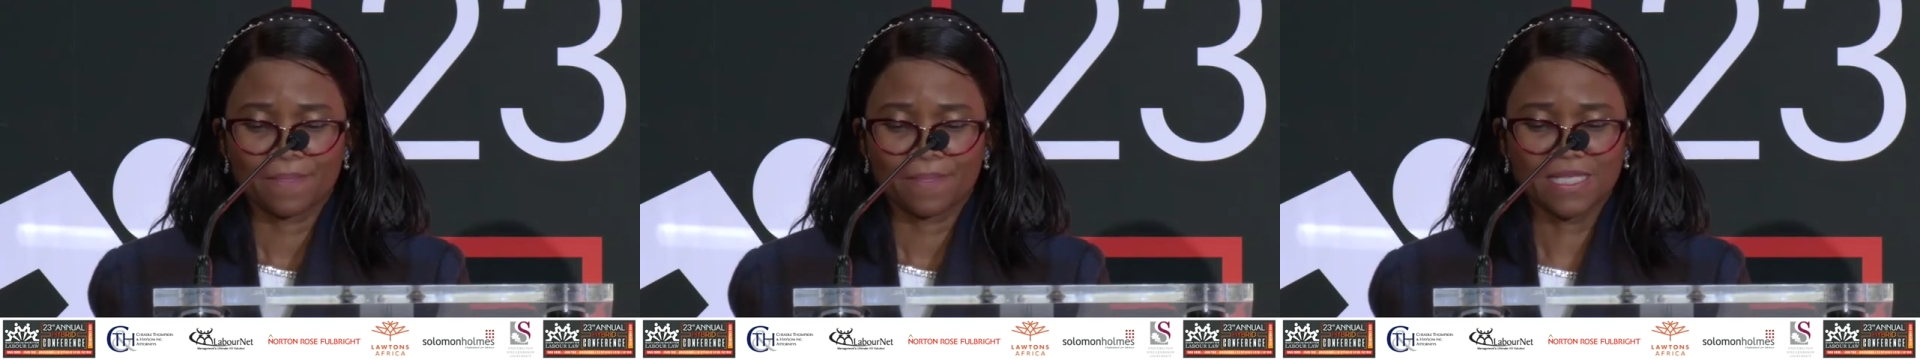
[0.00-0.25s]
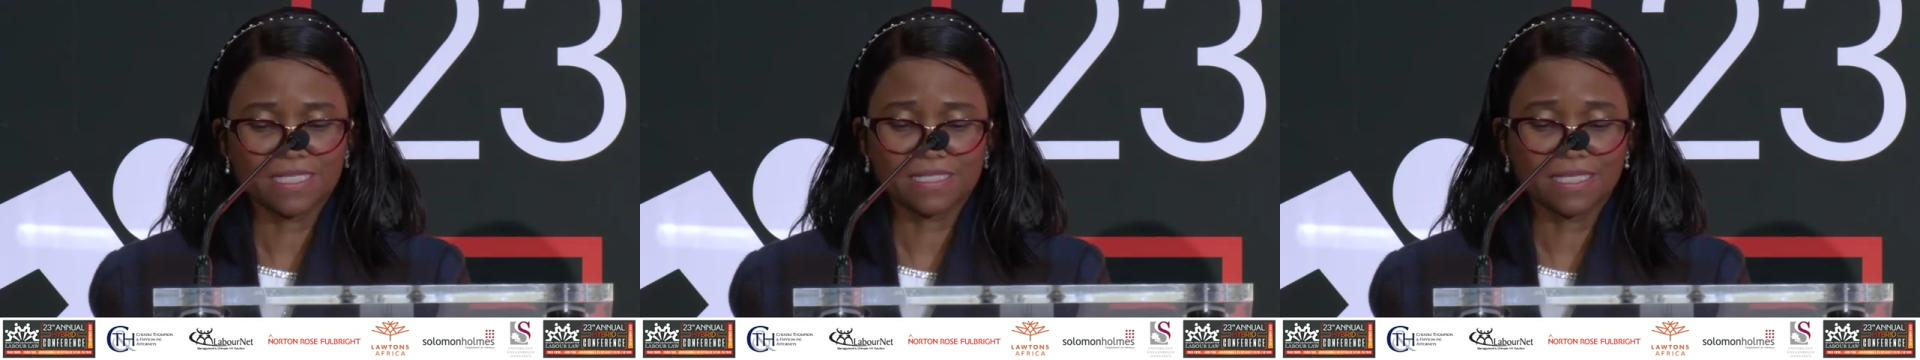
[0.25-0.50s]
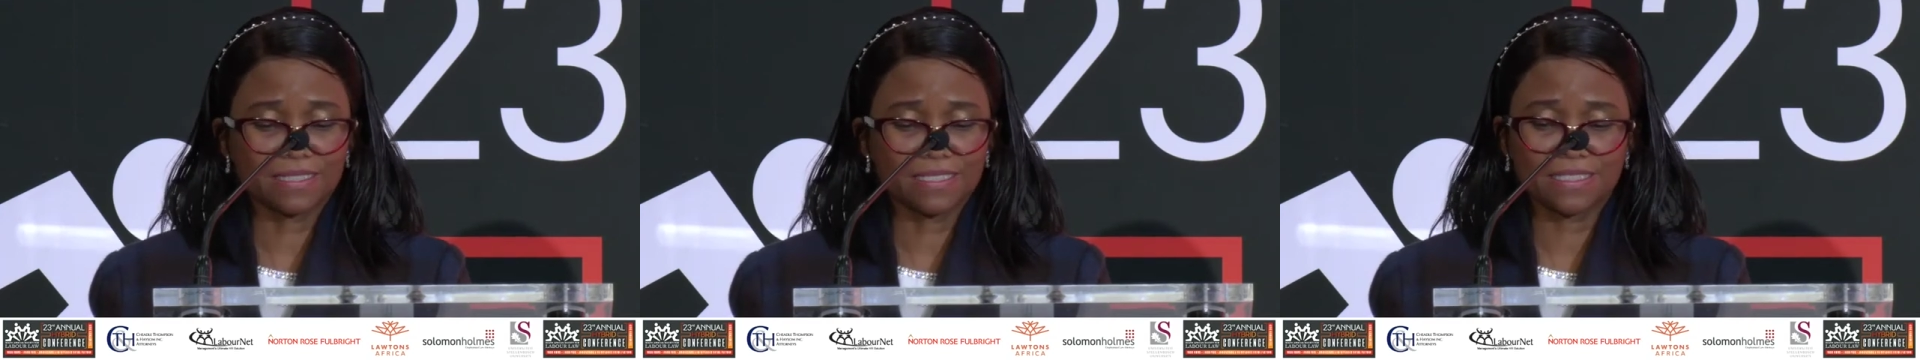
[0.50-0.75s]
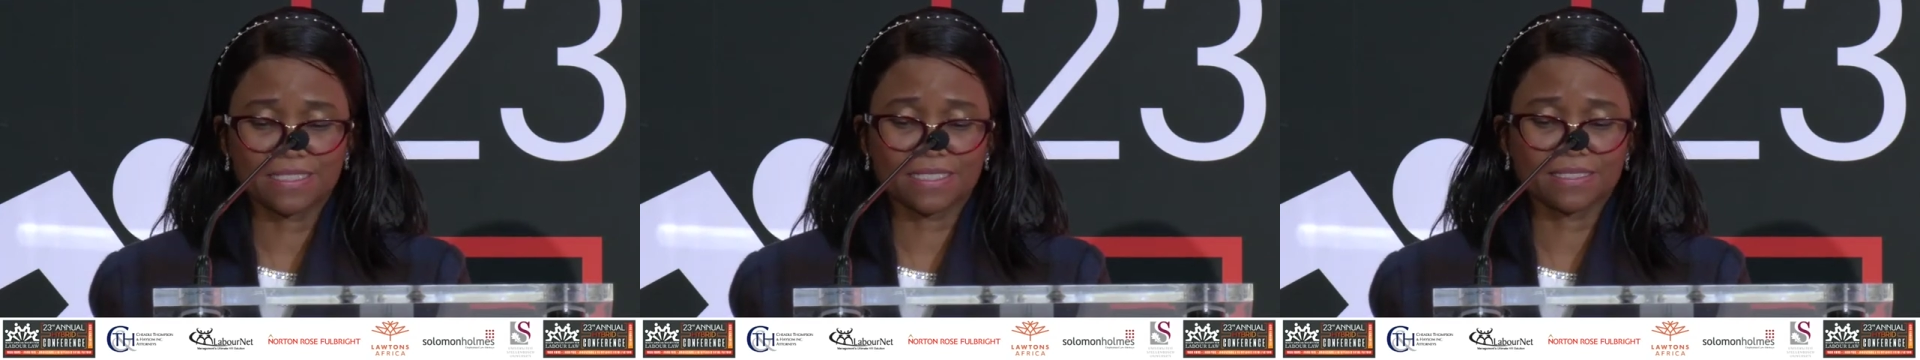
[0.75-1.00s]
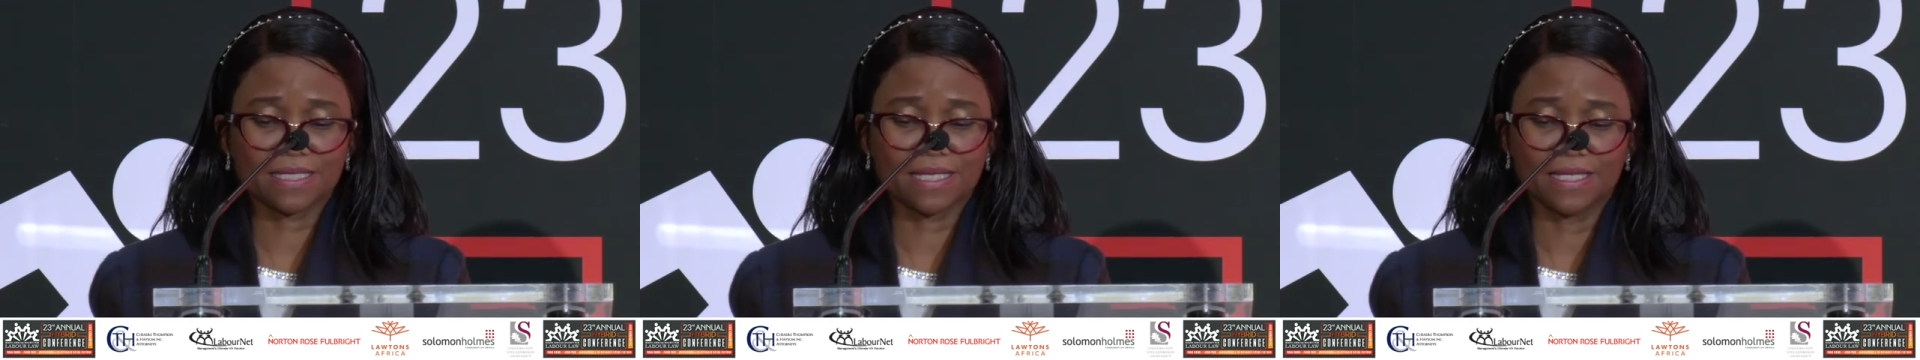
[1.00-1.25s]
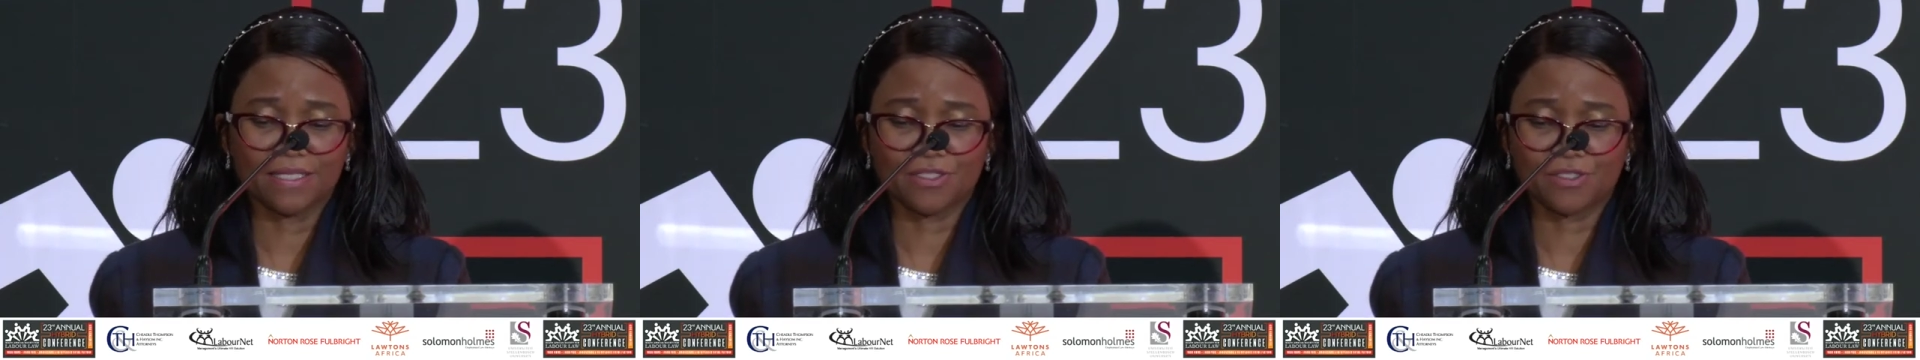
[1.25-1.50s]
This is a digital
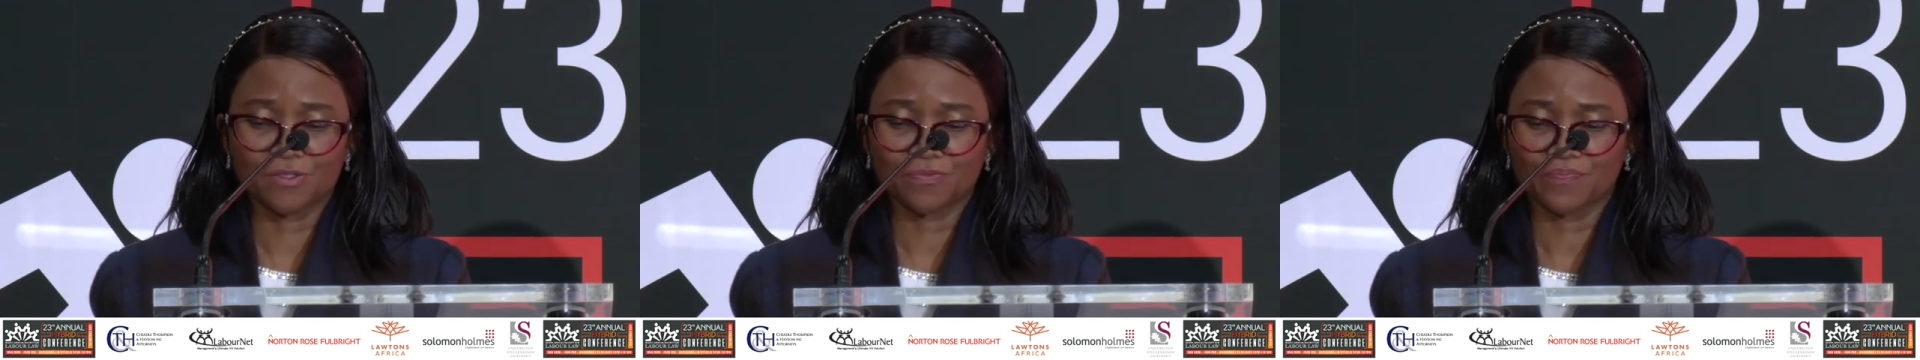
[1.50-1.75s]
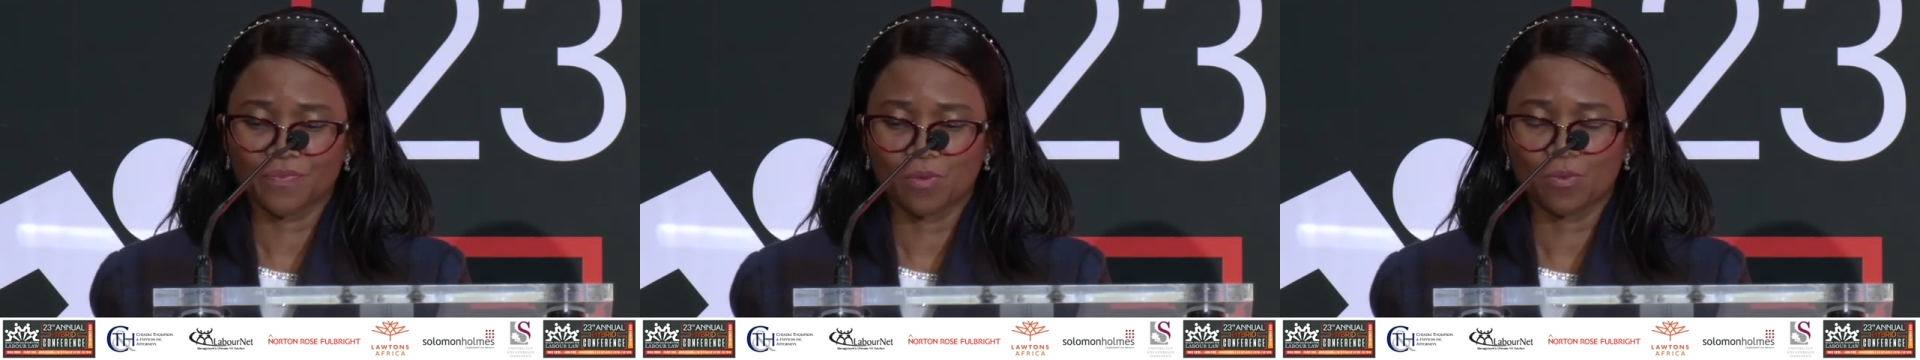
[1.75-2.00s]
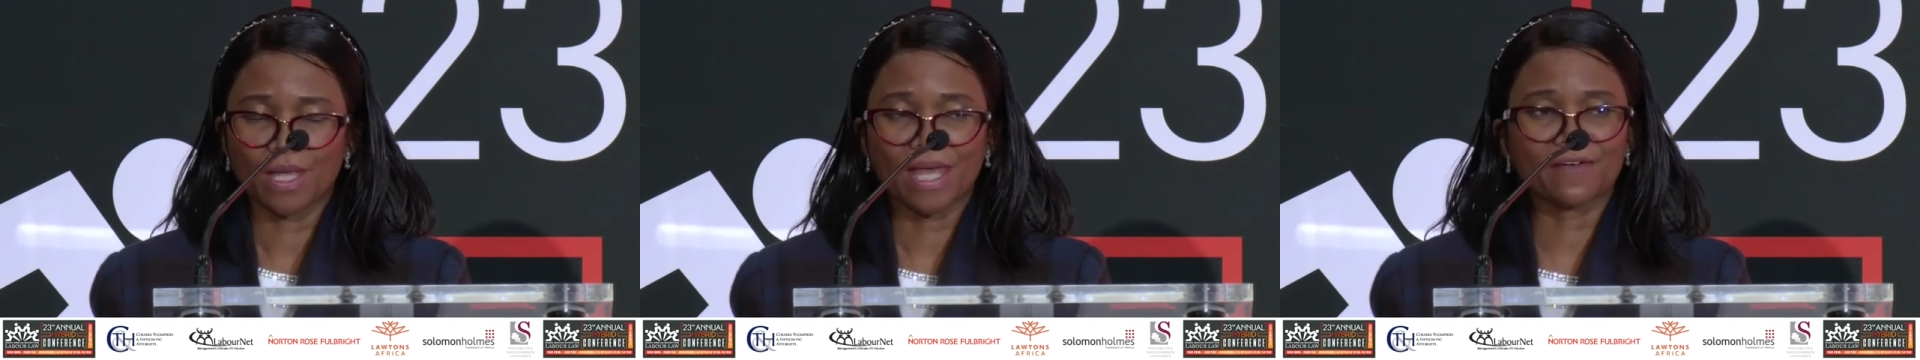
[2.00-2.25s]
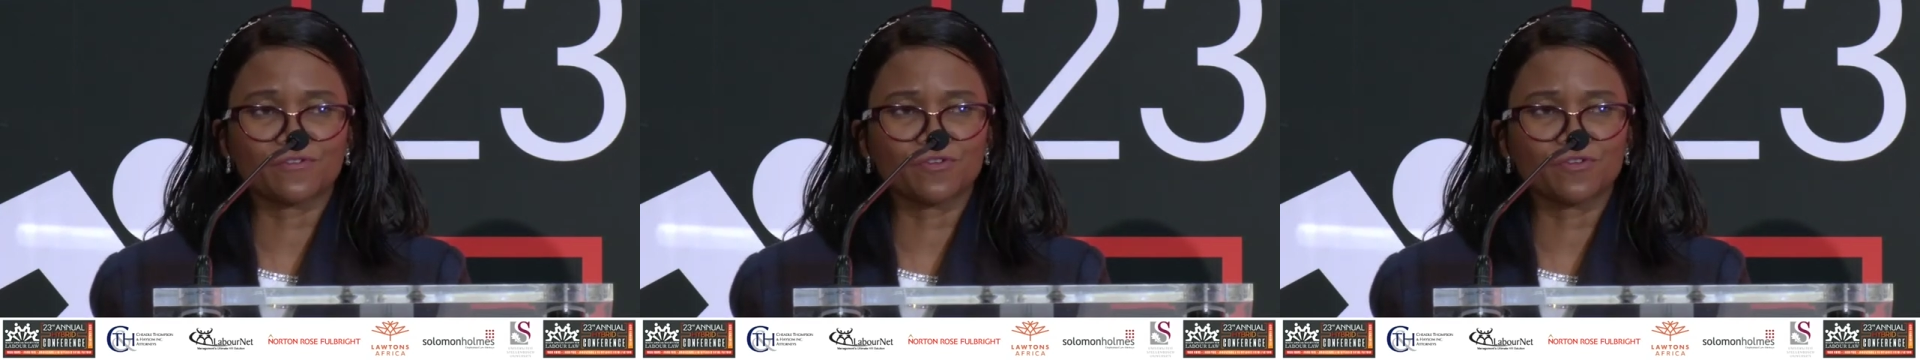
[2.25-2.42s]
age. We have